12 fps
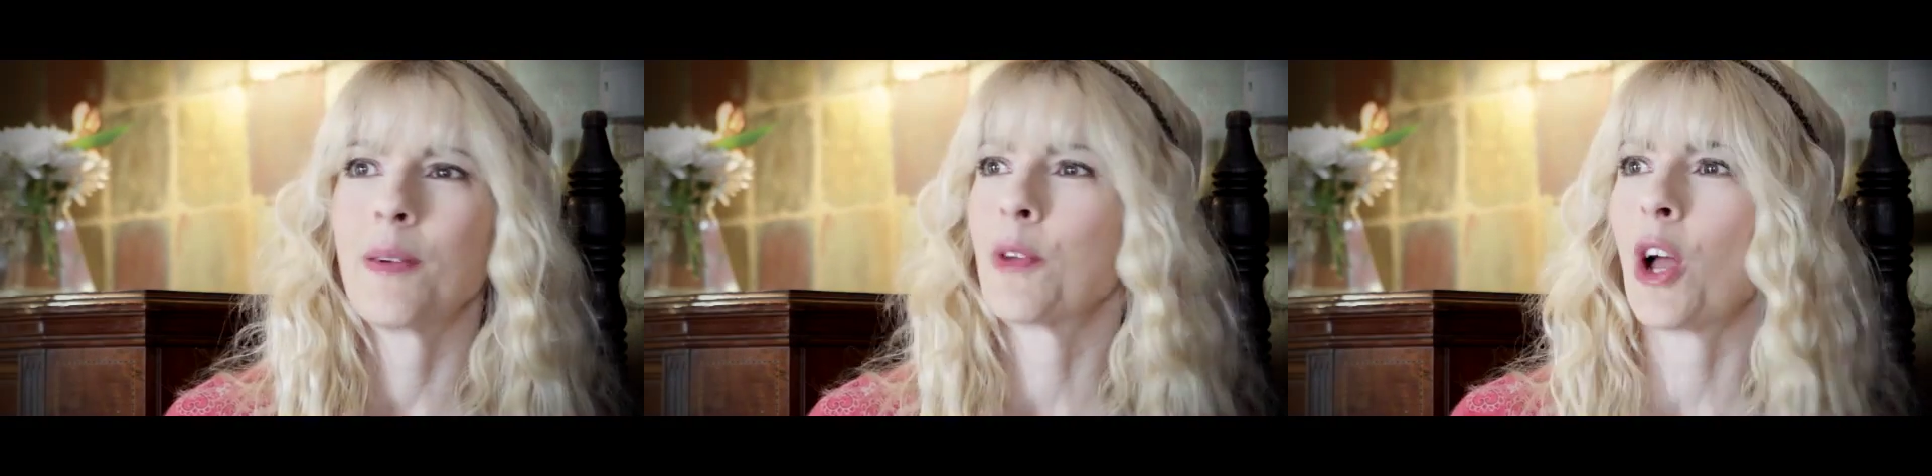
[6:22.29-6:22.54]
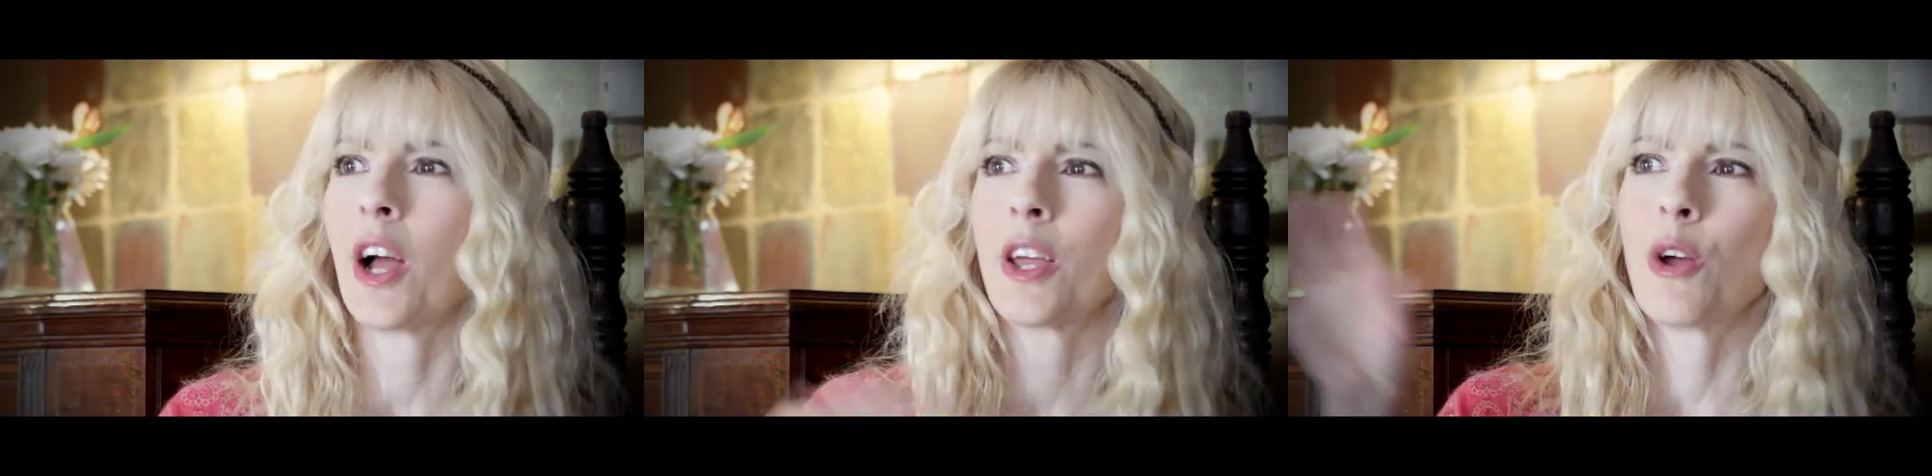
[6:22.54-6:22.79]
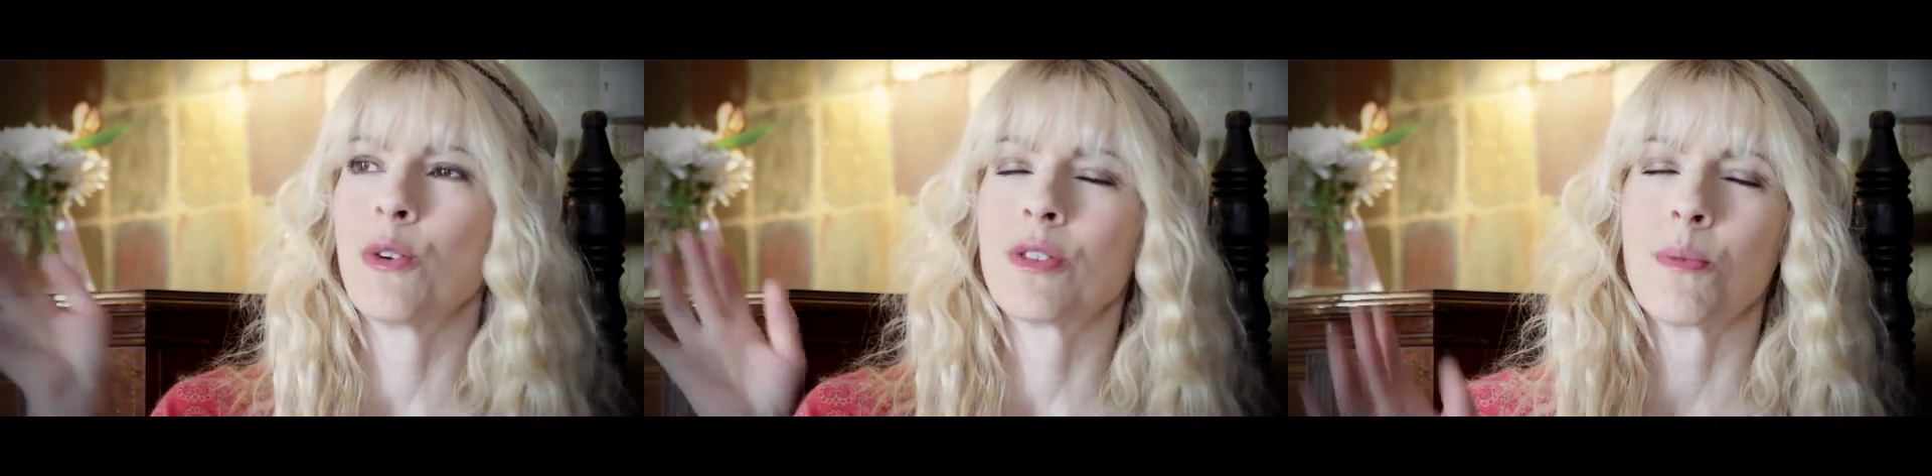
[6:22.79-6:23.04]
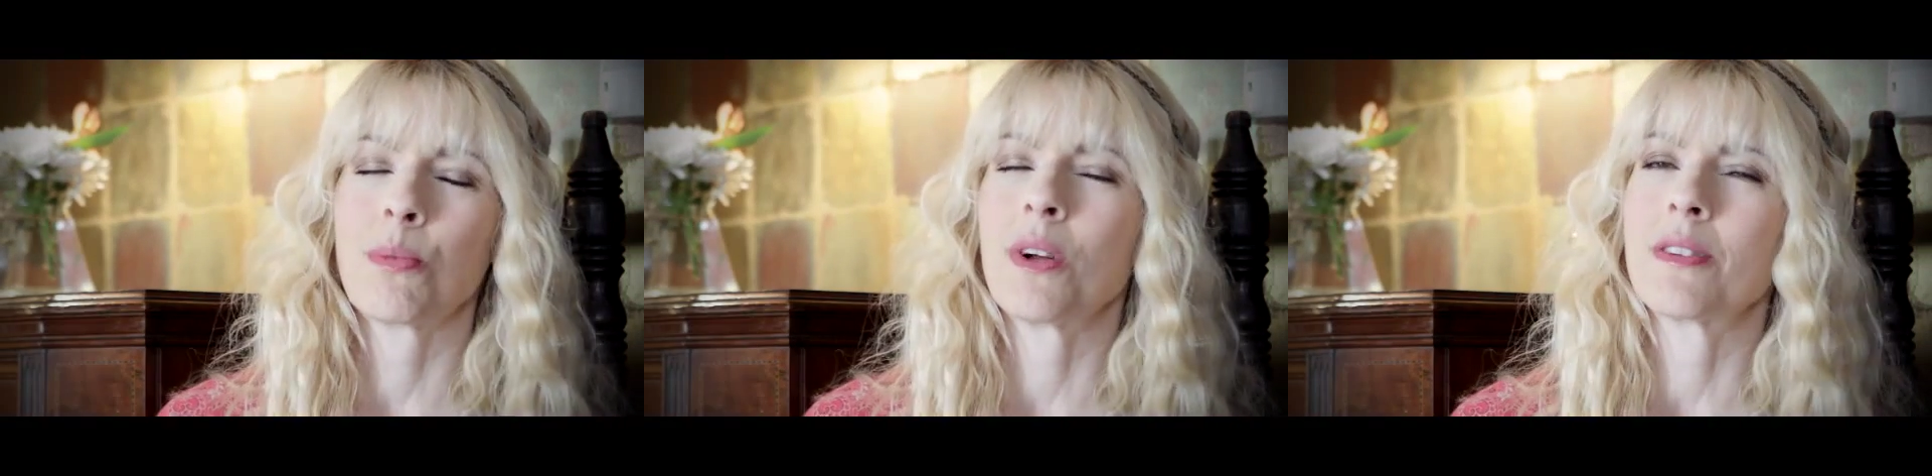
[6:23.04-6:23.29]
I go
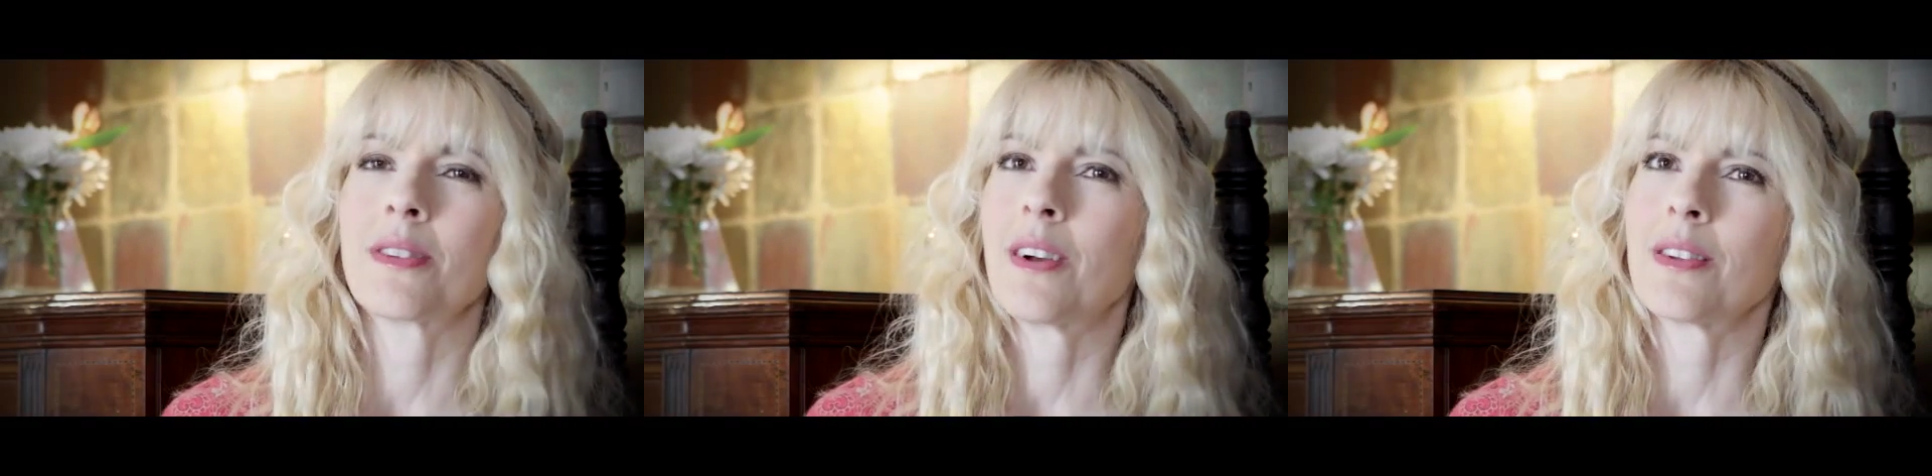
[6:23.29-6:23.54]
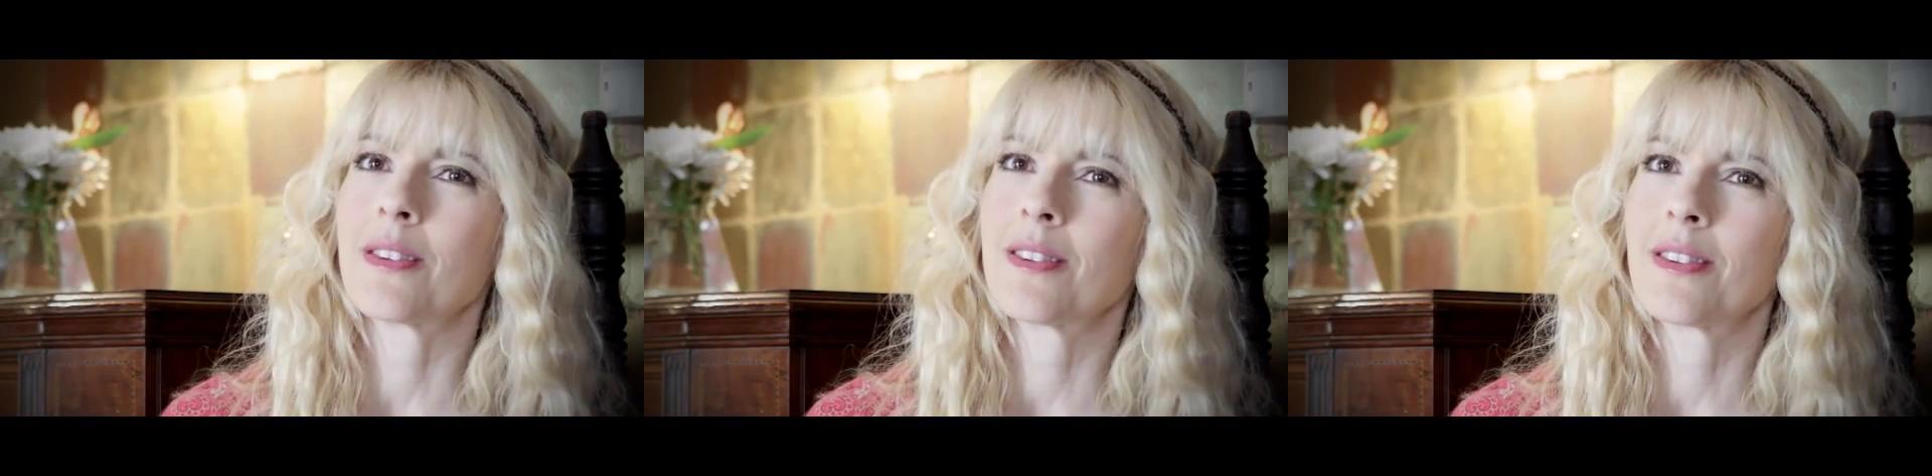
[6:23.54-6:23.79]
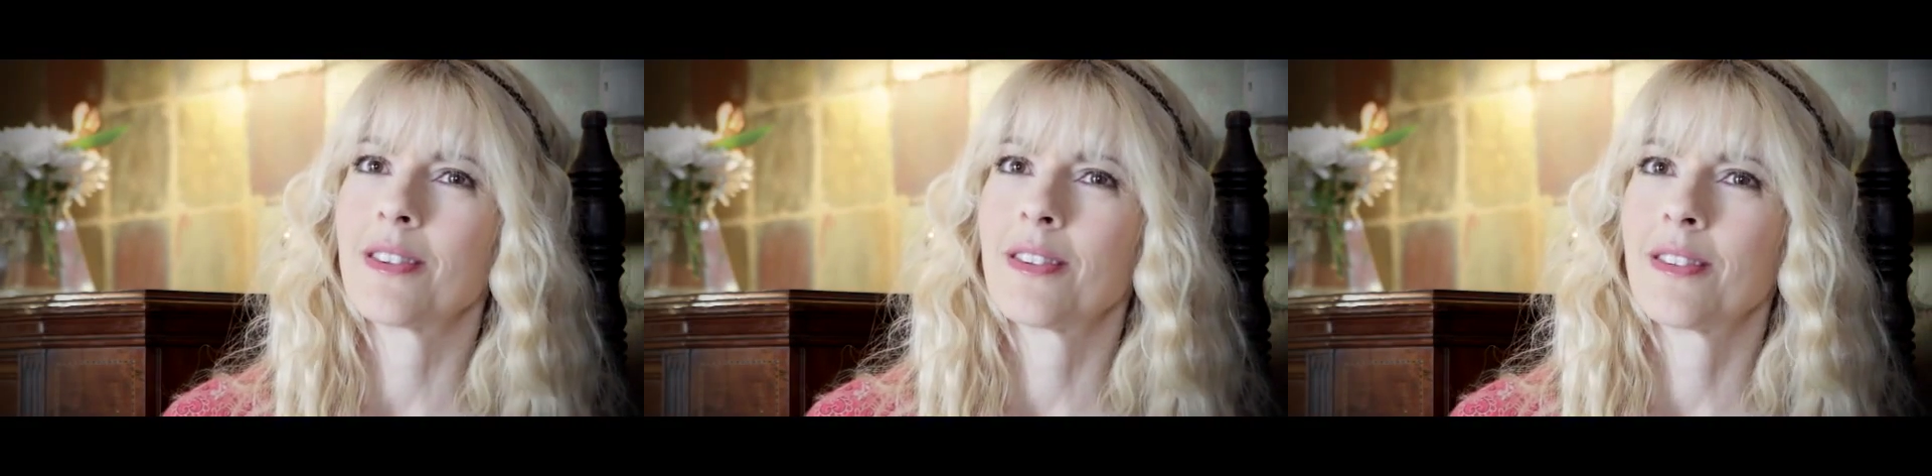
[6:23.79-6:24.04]
someplace else.